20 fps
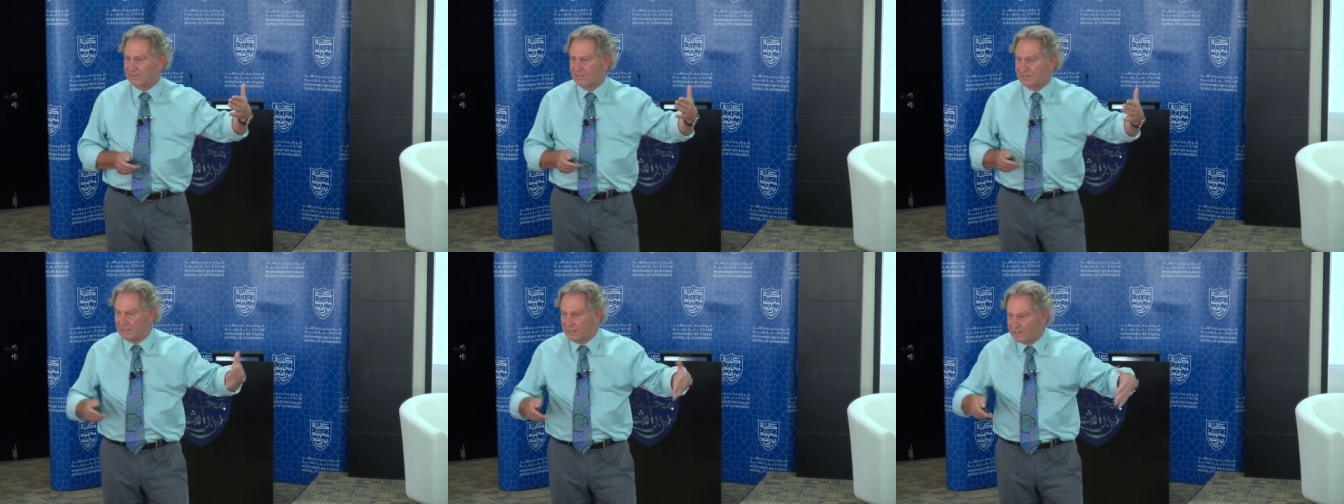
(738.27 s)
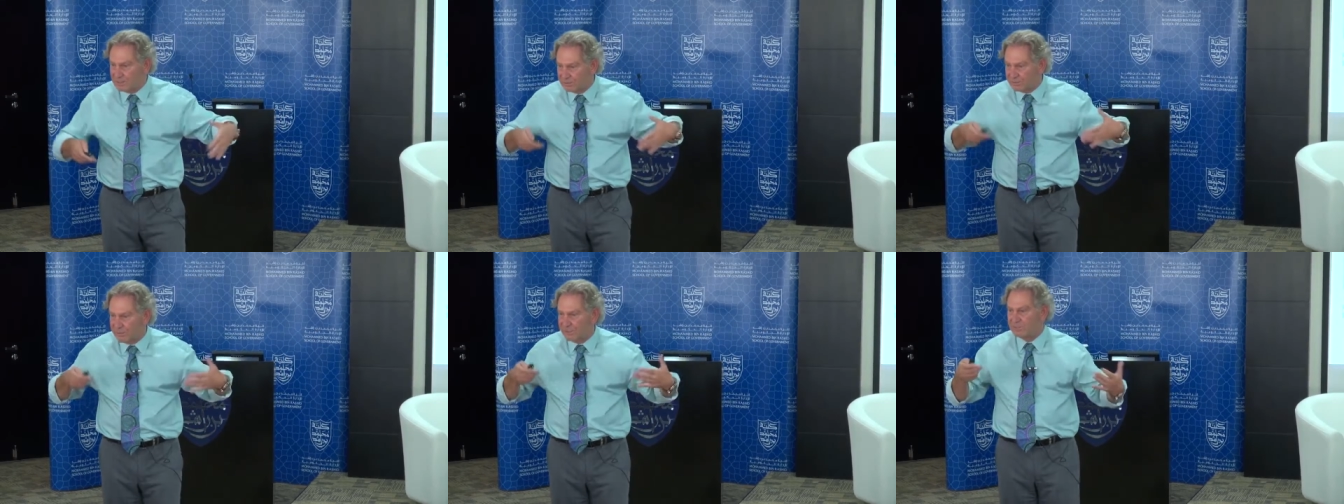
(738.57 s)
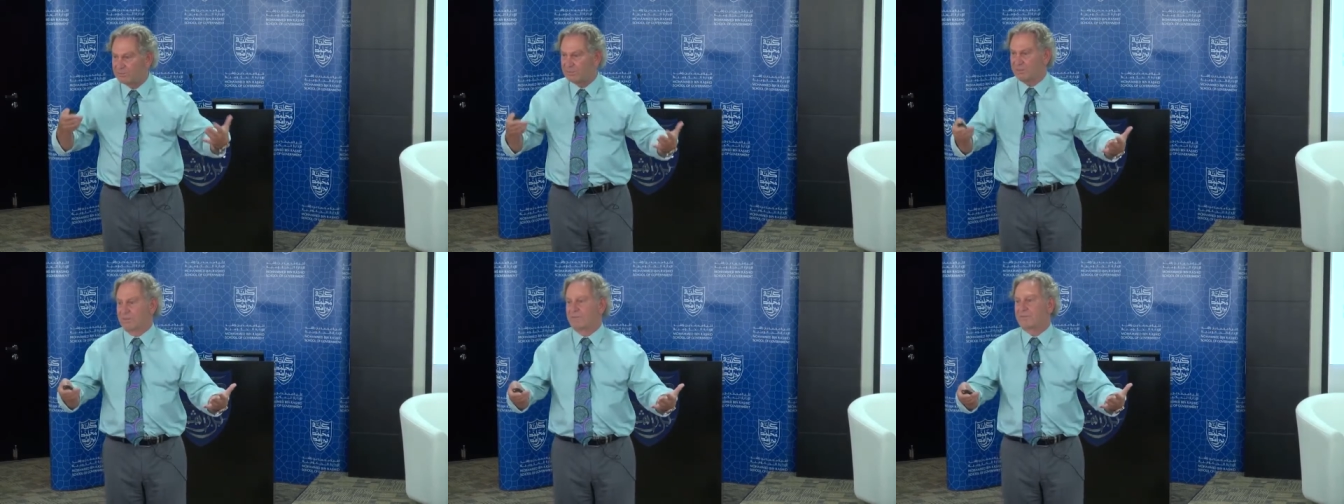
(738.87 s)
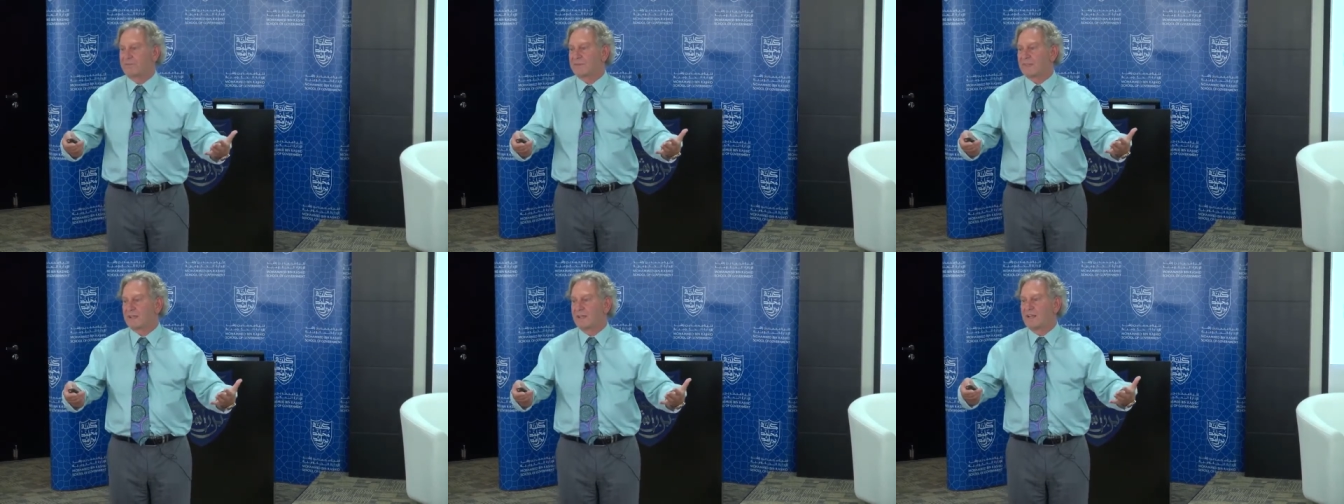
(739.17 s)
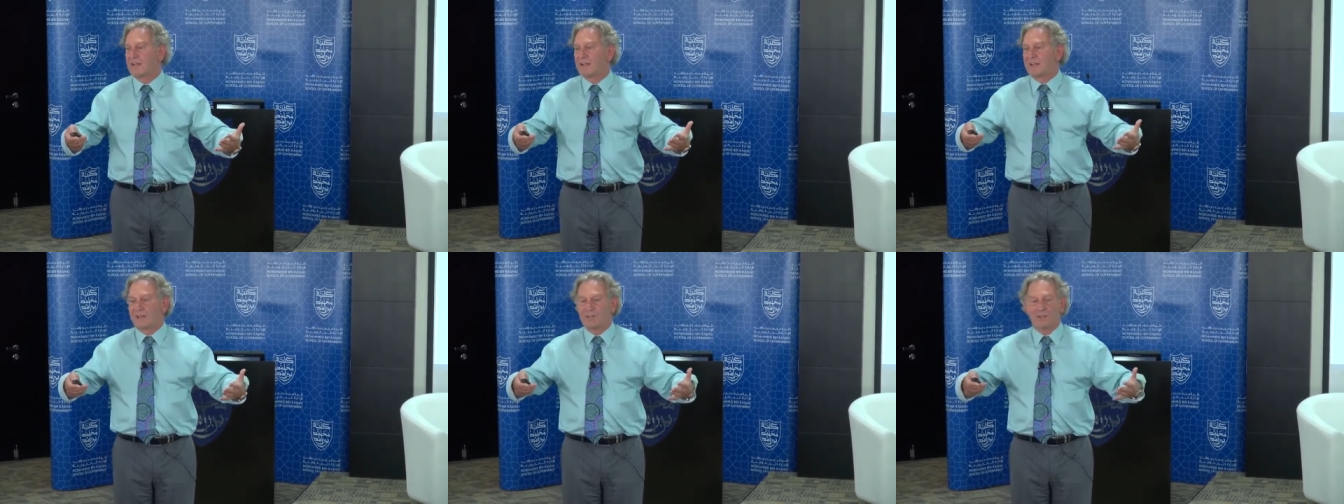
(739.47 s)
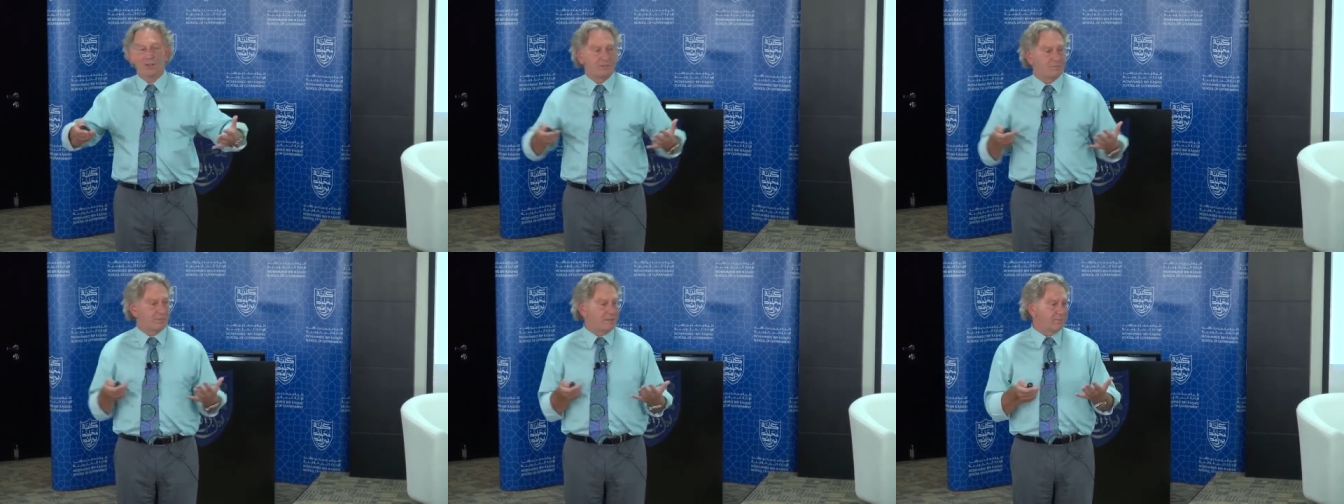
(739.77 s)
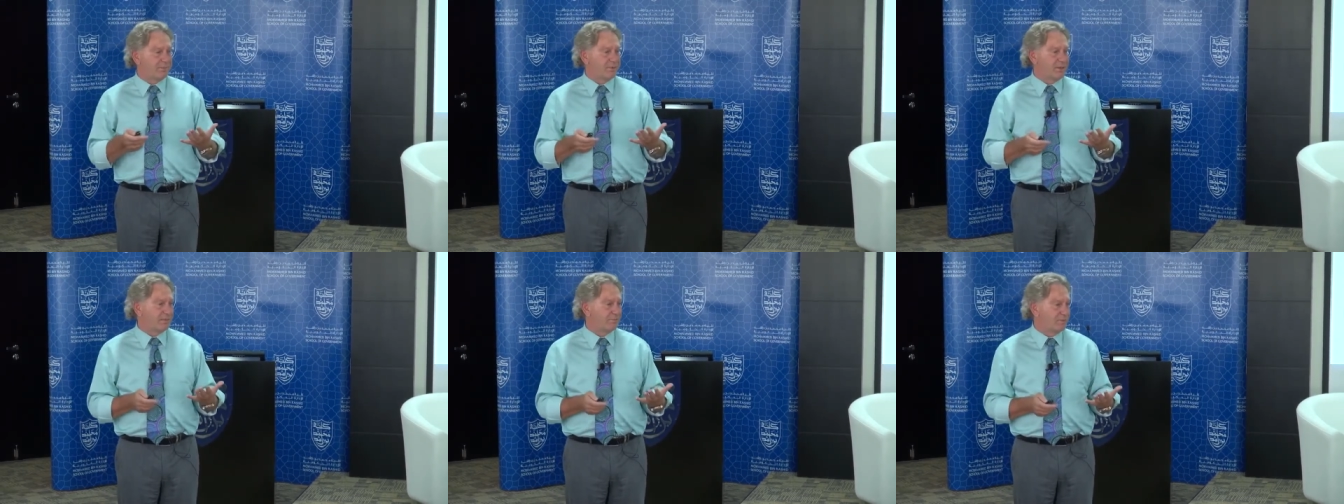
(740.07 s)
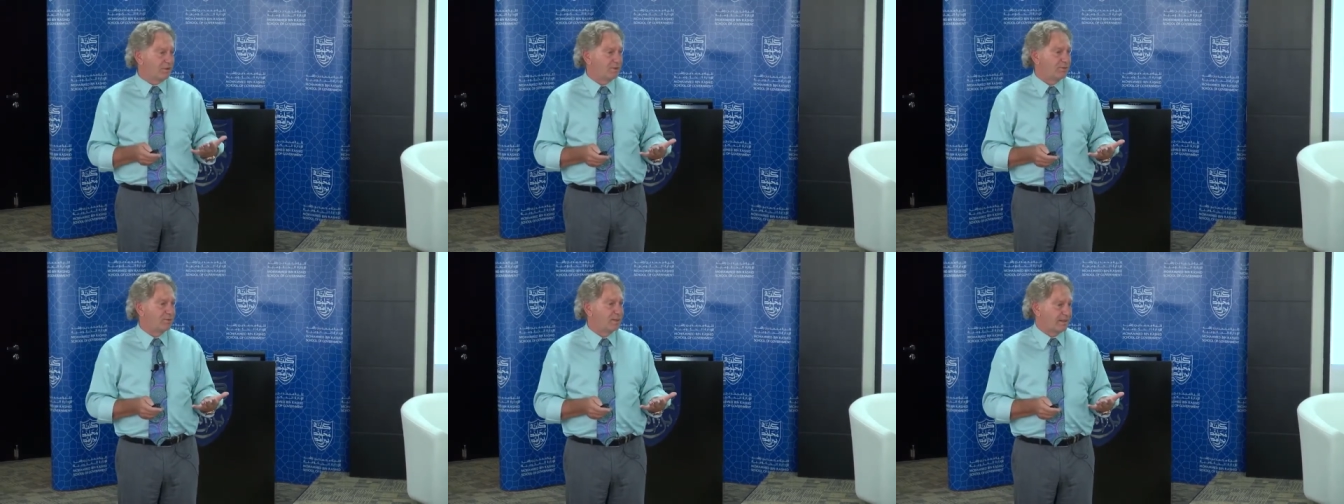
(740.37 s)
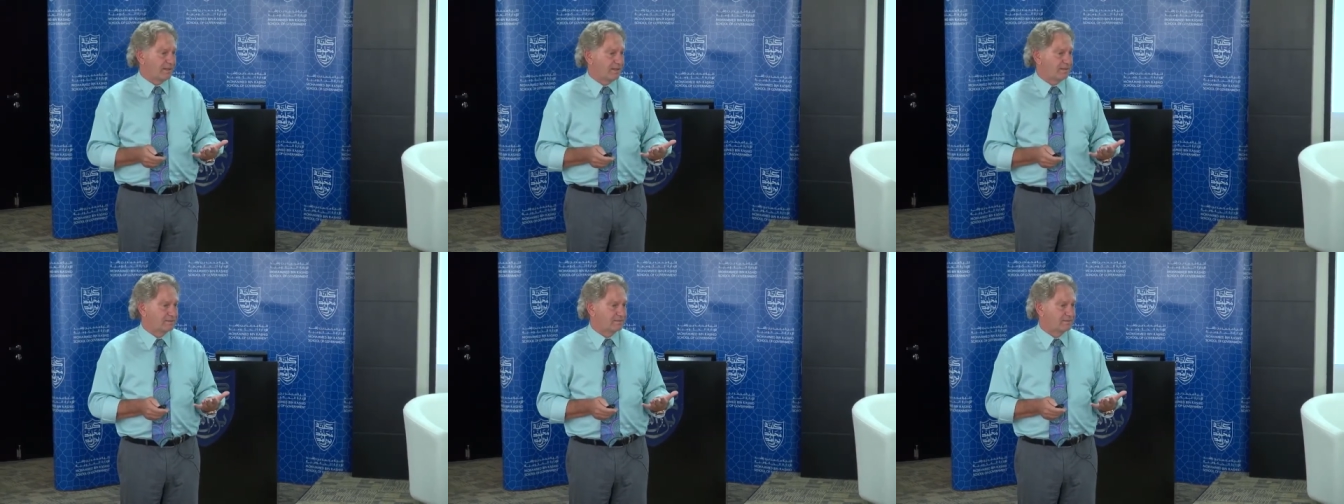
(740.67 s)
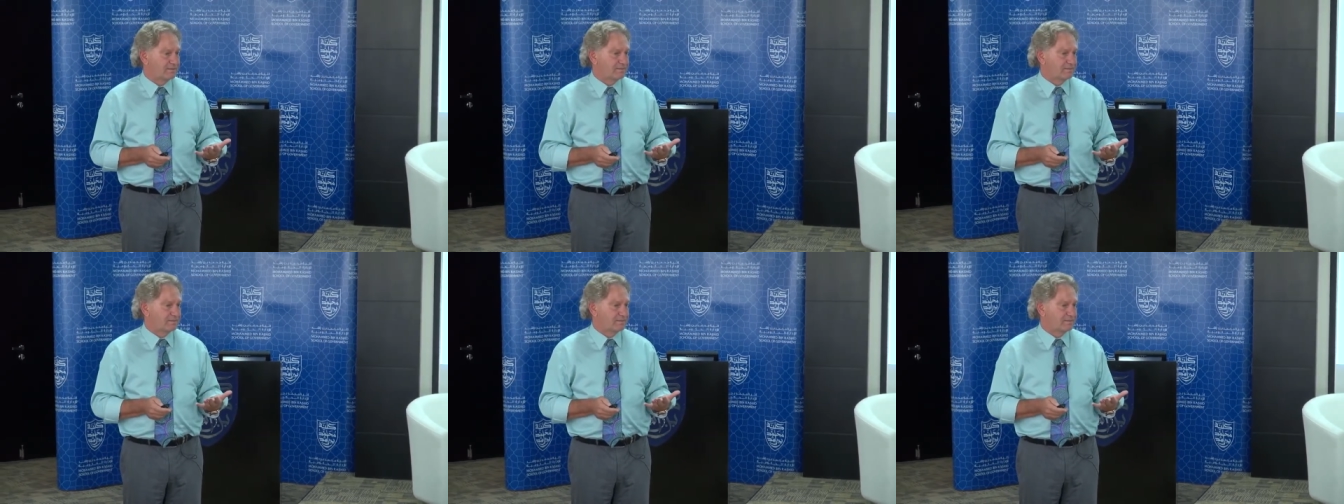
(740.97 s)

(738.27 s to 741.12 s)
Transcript: Young people. Young people are mobile.